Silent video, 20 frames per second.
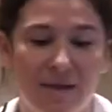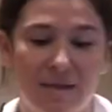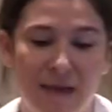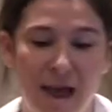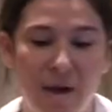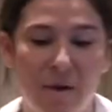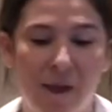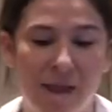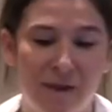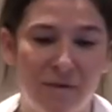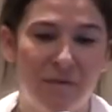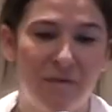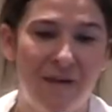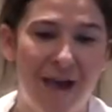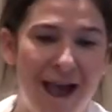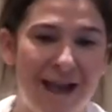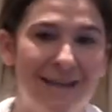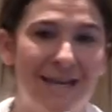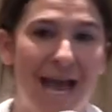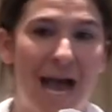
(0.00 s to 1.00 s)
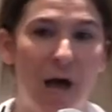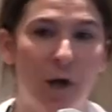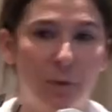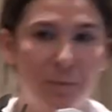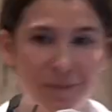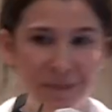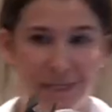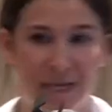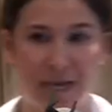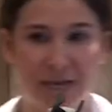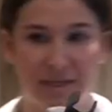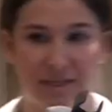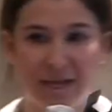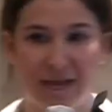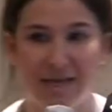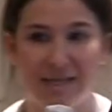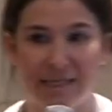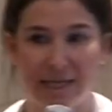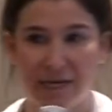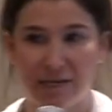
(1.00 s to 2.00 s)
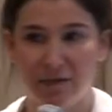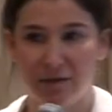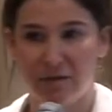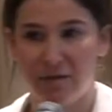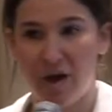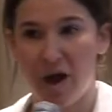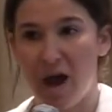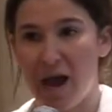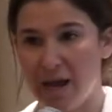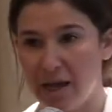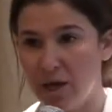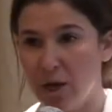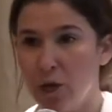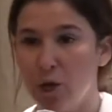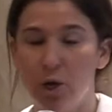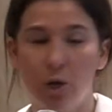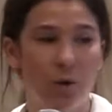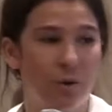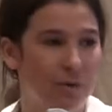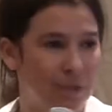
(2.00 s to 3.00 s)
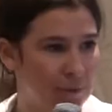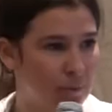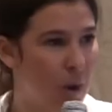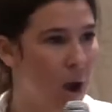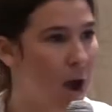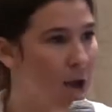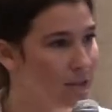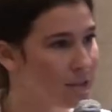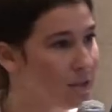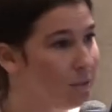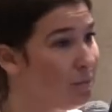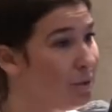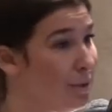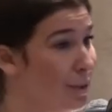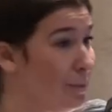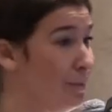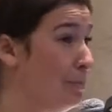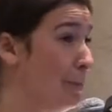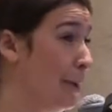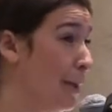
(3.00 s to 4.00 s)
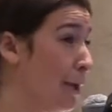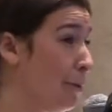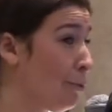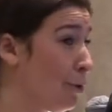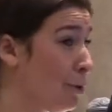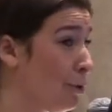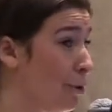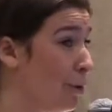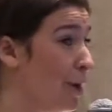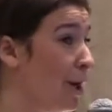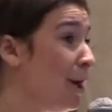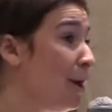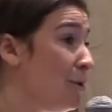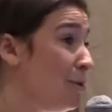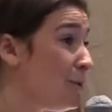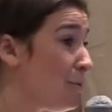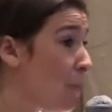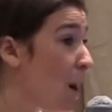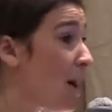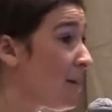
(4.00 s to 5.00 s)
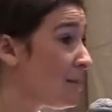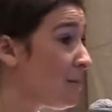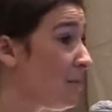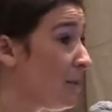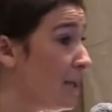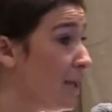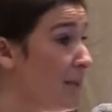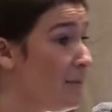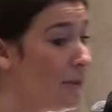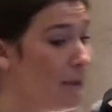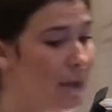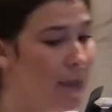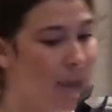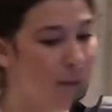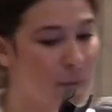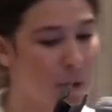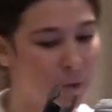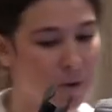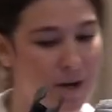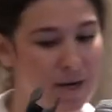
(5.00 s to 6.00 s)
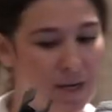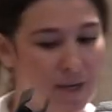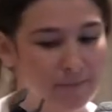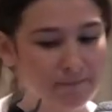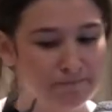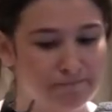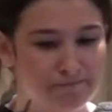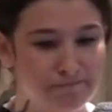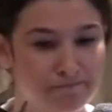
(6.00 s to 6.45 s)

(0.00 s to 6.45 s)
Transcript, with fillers: that, in fact, helps us identify who is possibly being recruited, who's possibly in the game already.